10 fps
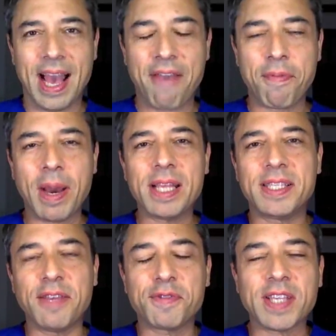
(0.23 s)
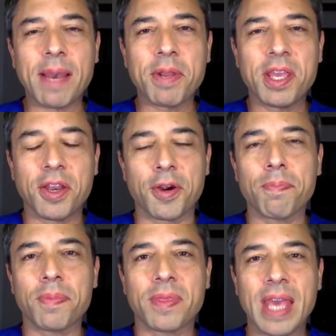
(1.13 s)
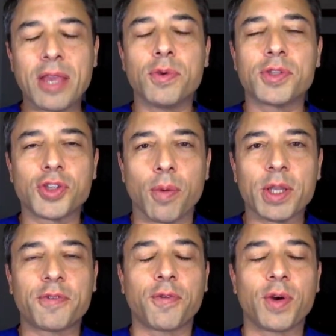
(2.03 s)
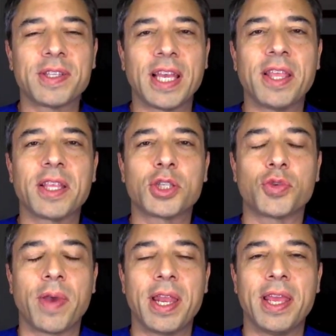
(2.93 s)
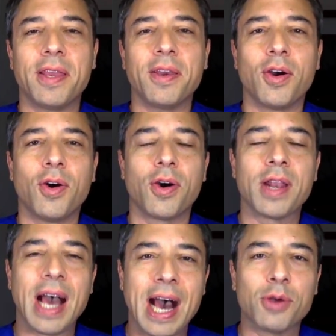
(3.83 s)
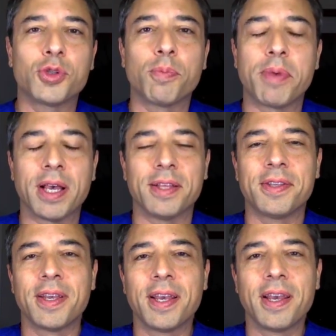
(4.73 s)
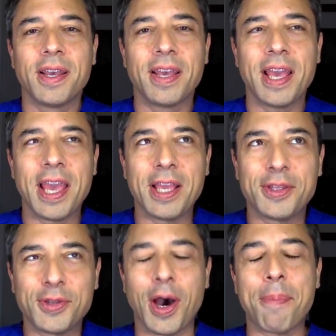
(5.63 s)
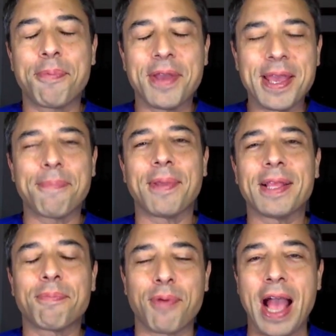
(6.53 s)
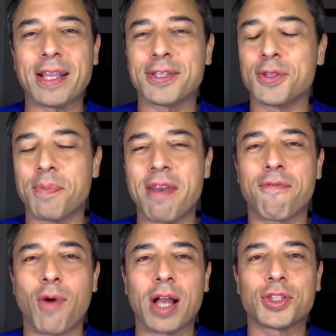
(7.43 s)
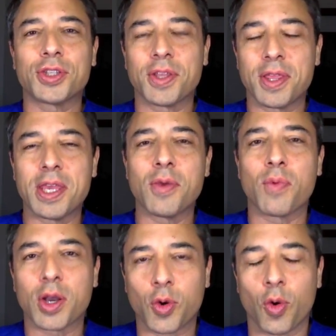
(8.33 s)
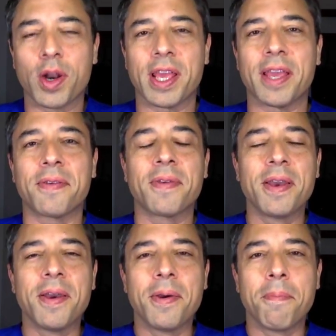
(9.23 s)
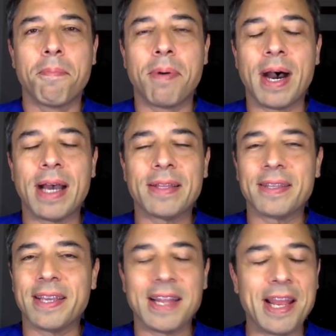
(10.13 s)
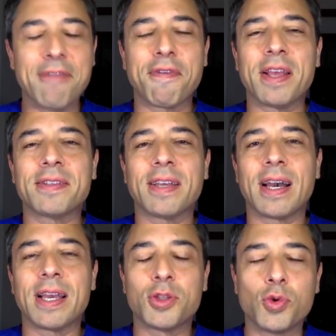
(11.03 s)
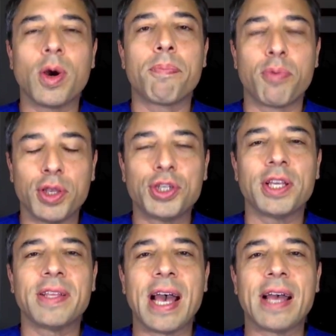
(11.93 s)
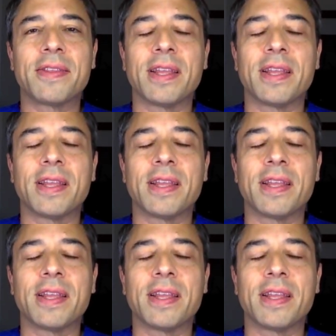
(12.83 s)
Hi everybody, Ziv Simon here. Thank you so much for attending the training on how to build a top implant practice. You may have watched the recording, but in any event, I do appreciate that.